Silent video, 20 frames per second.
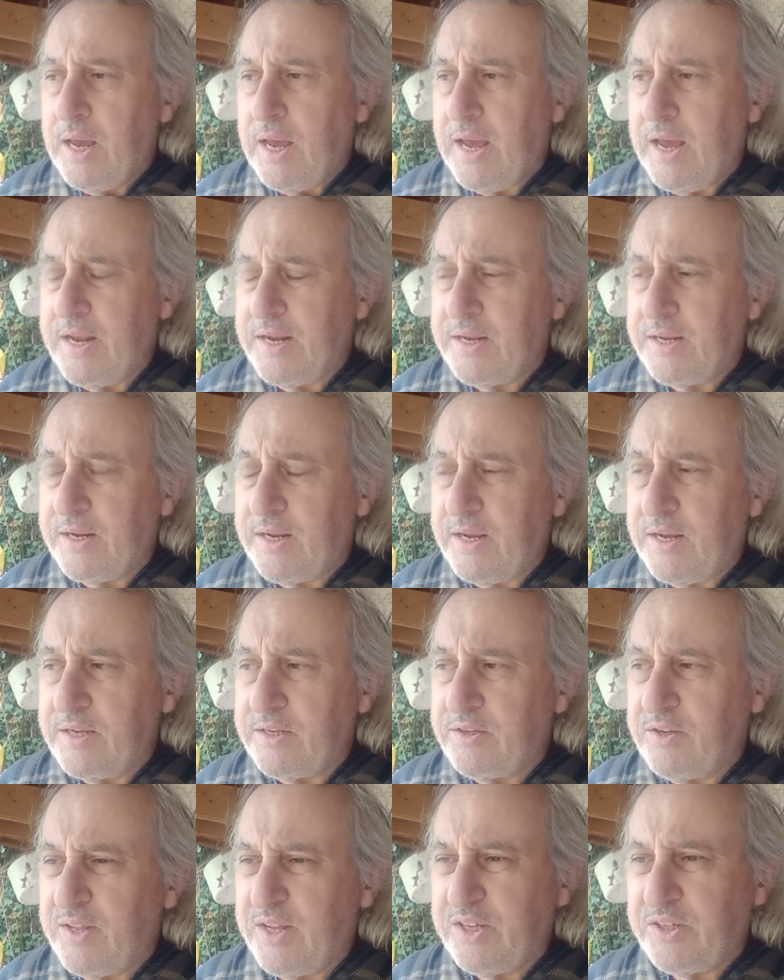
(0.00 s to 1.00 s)
And
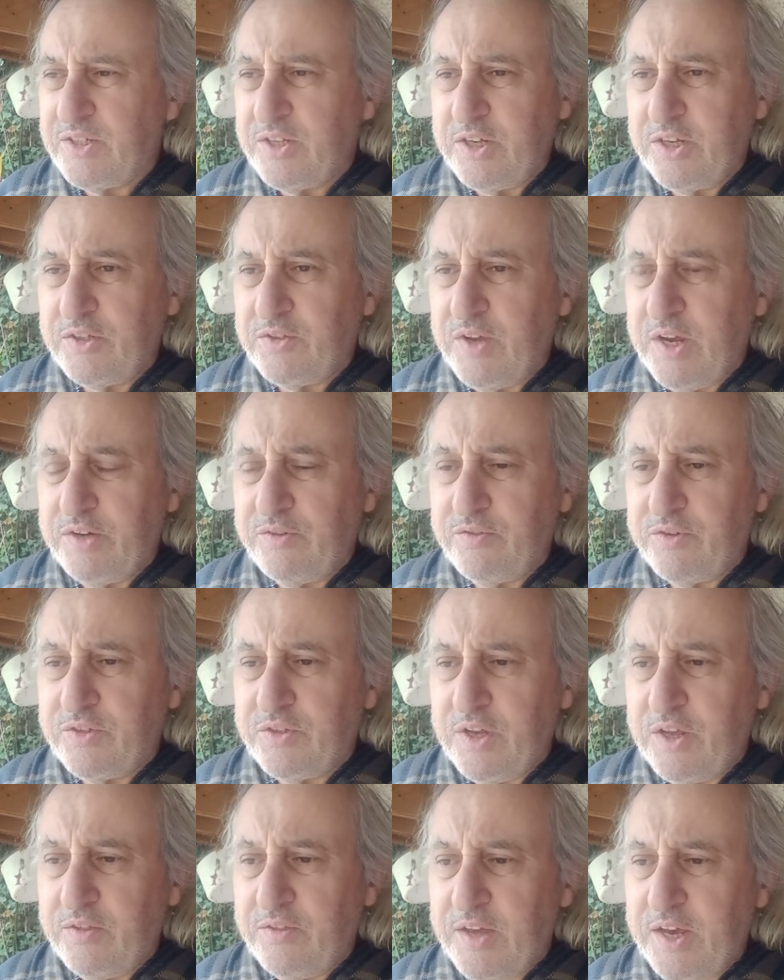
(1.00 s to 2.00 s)
so that's the
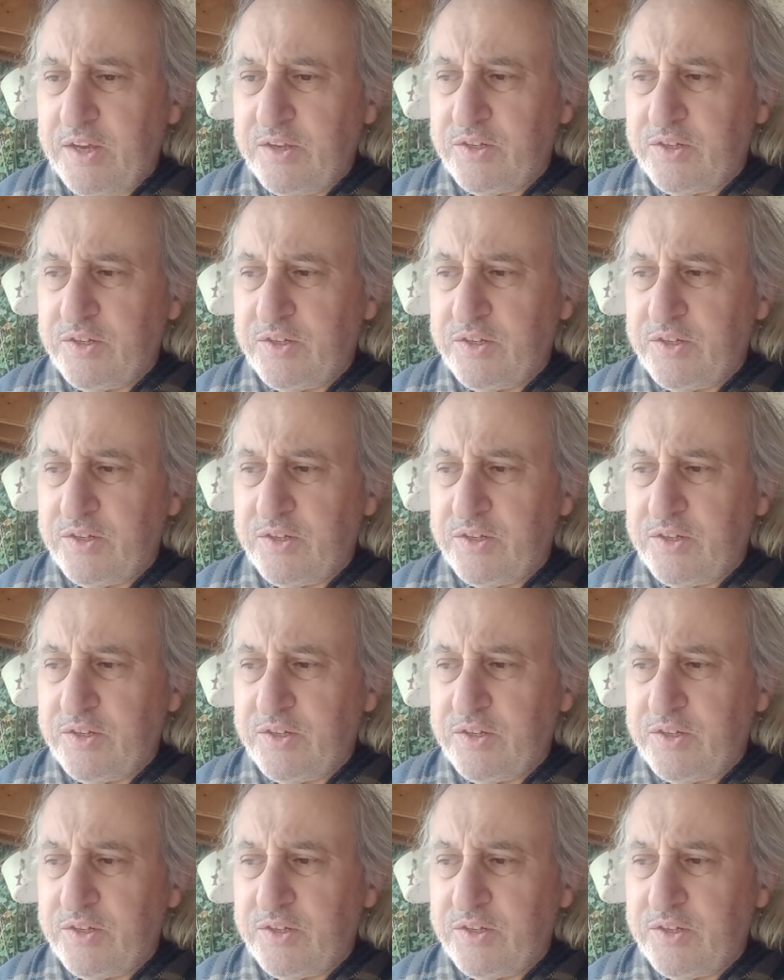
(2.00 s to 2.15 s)
interesting thing,